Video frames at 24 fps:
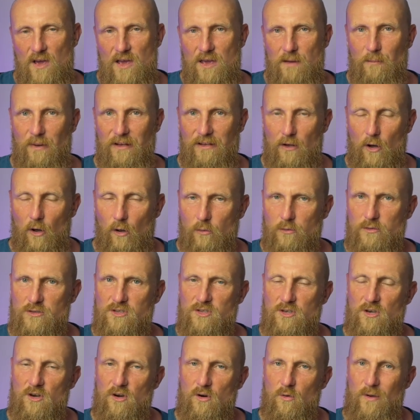but
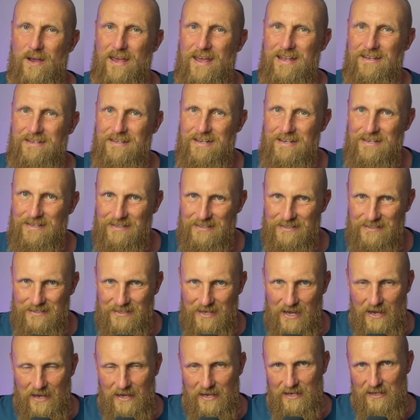also in
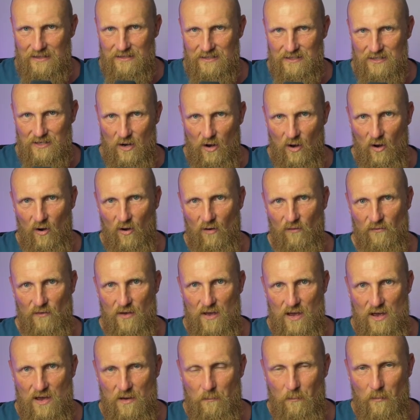science of
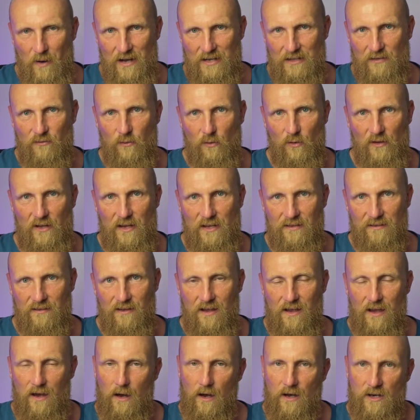mindfulness.
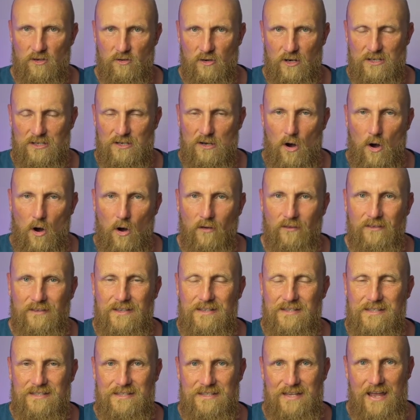I try to
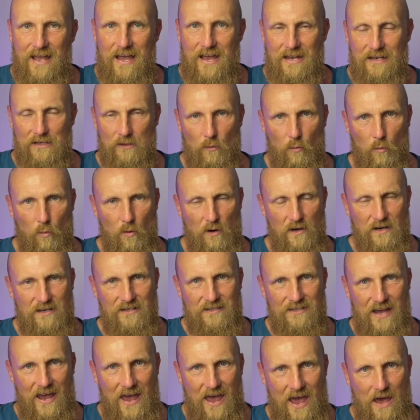understand what is
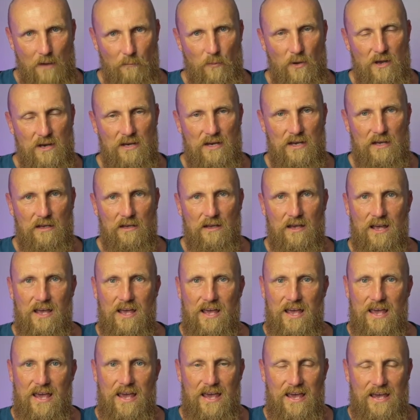happening
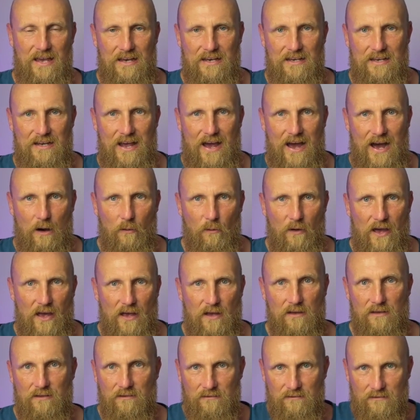in our
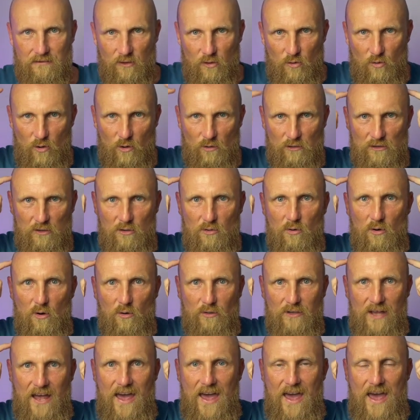quote-unquote
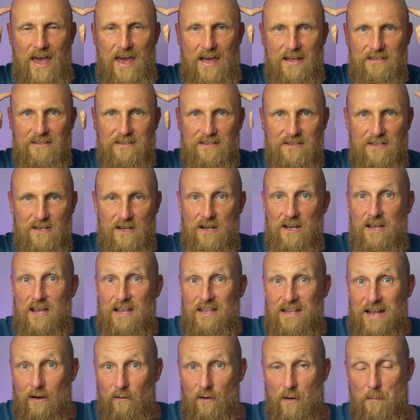heads, in
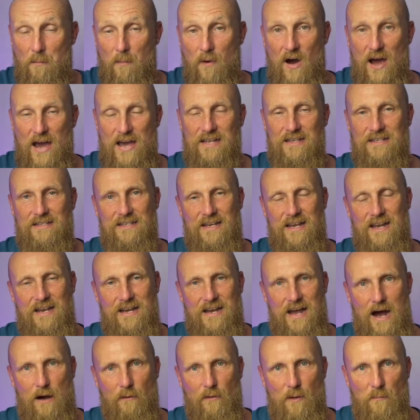our minds, in
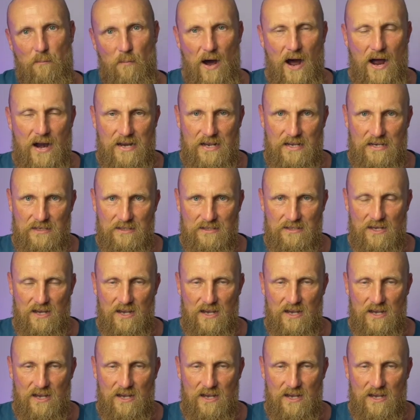our bodies